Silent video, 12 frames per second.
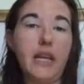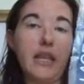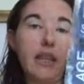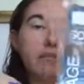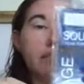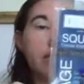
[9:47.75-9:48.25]

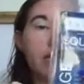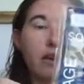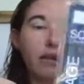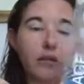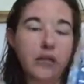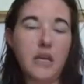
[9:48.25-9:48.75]
getting
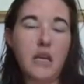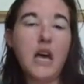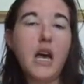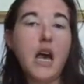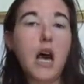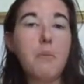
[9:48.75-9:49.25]
themselves
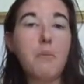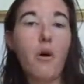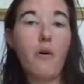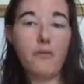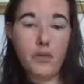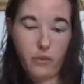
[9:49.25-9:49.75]
up
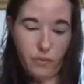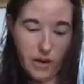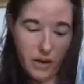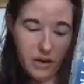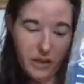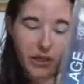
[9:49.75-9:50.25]
off the
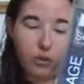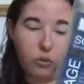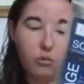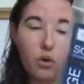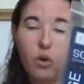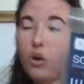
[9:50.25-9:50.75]
ground a
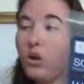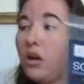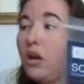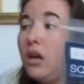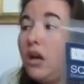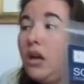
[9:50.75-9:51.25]
little more.
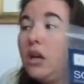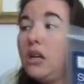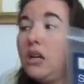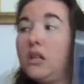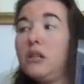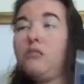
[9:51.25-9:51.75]

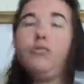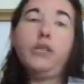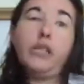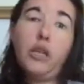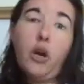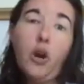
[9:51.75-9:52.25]

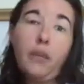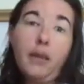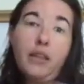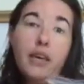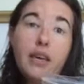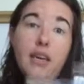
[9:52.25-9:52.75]
Really
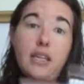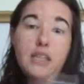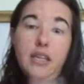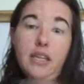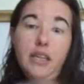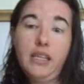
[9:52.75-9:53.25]
hoping they
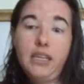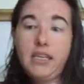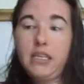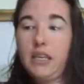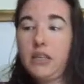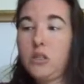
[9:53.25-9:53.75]
get their
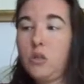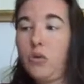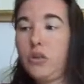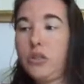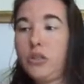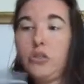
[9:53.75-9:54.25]
leasing
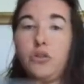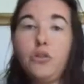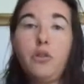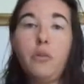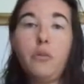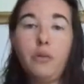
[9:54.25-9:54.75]
sorted
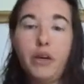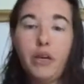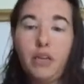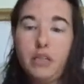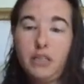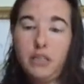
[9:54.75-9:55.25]
soon,
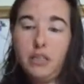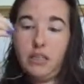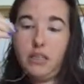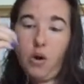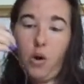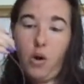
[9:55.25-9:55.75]

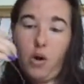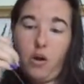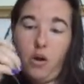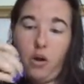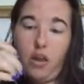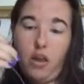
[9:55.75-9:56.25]
because
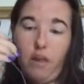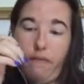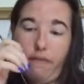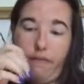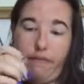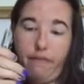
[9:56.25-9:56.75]

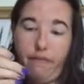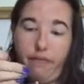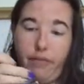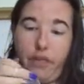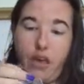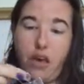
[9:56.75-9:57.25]

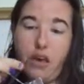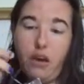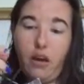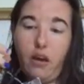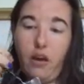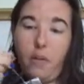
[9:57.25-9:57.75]
if
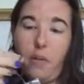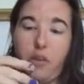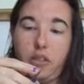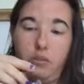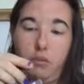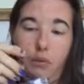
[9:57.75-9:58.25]
they are going to
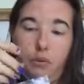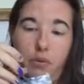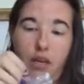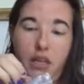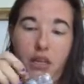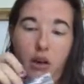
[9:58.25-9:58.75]
possibly
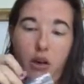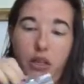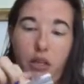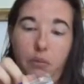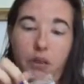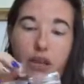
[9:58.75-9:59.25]
be the
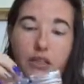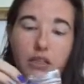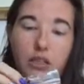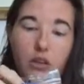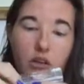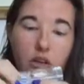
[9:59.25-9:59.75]
only
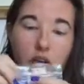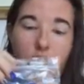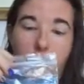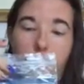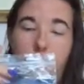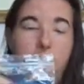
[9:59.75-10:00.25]
place that you can
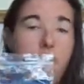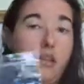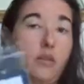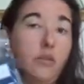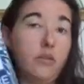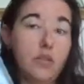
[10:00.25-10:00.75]
get Luette
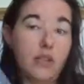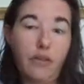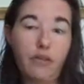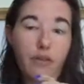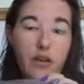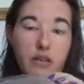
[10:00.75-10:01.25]
needles,
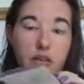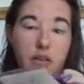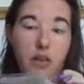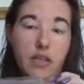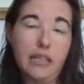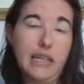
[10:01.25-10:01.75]
and if I
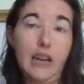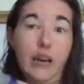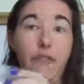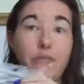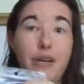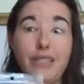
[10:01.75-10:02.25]
decide to
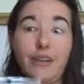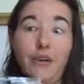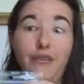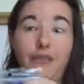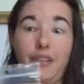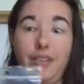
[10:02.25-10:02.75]
get over
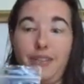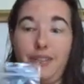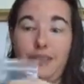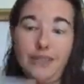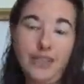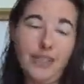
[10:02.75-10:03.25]
myself
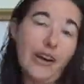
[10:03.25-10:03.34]
and